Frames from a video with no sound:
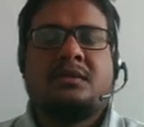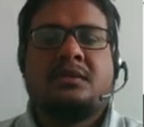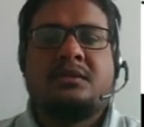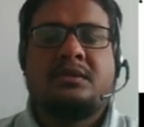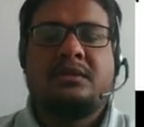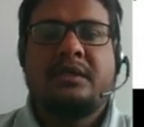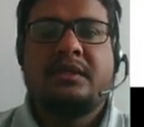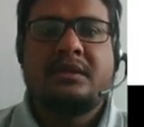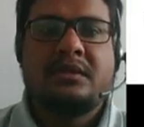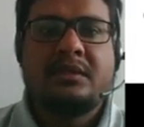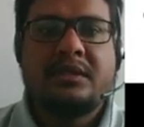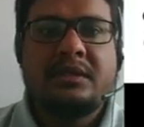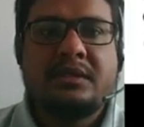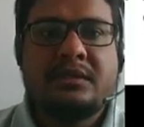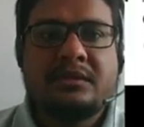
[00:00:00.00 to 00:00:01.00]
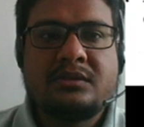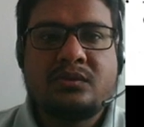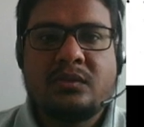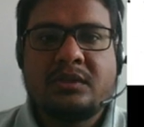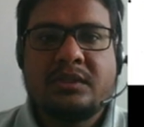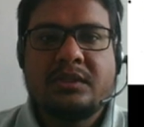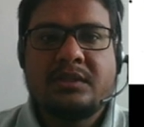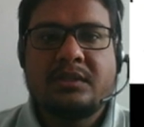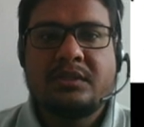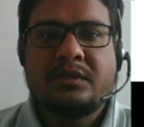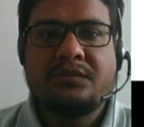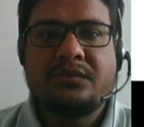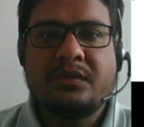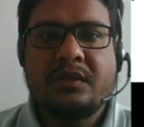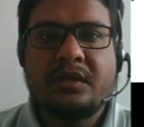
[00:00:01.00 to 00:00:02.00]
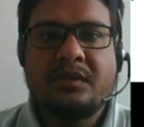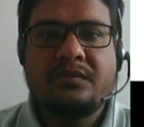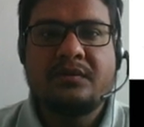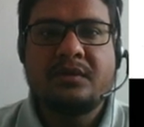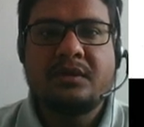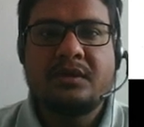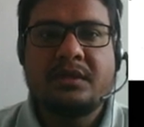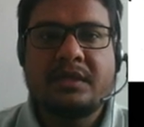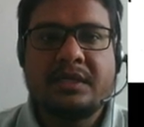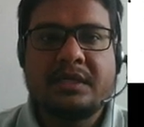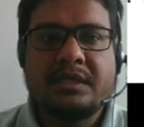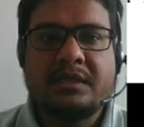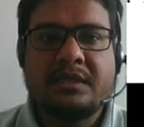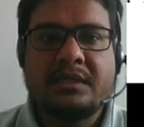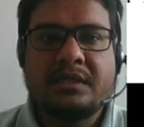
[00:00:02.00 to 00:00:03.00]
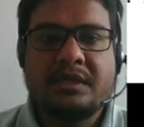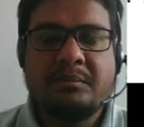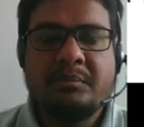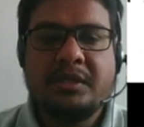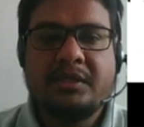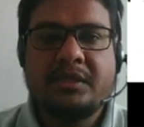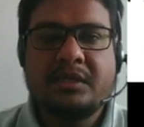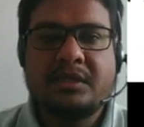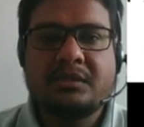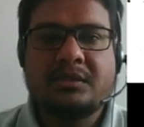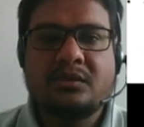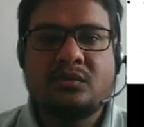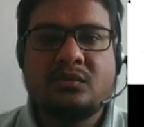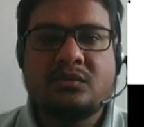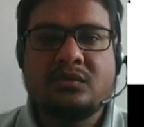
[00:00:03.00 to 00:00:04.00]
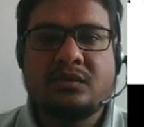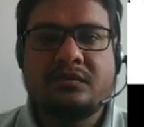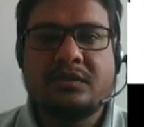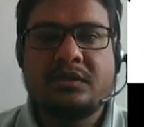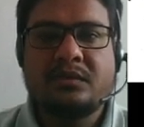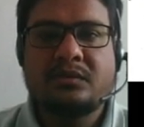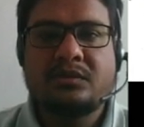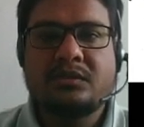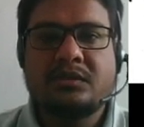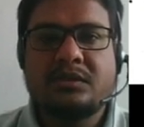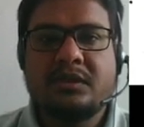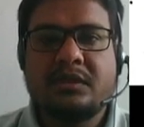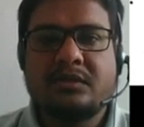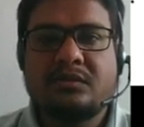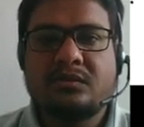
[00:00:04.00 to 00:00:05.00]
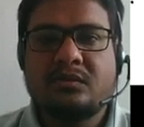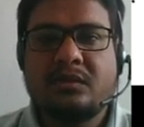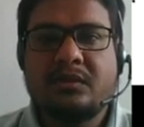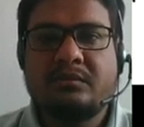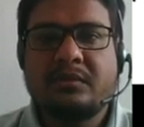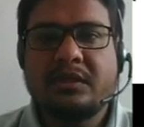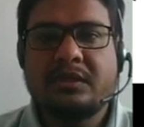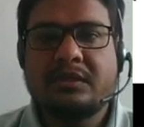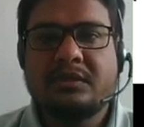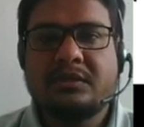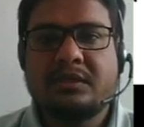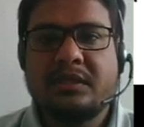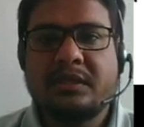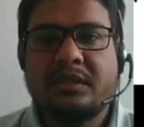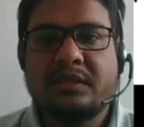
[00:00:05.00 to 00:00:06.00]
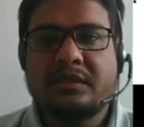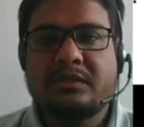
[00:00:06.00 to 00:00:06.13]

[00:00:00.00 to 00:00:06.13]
Then here it is told that if alpha and beta are the roots of the equation x square minus ax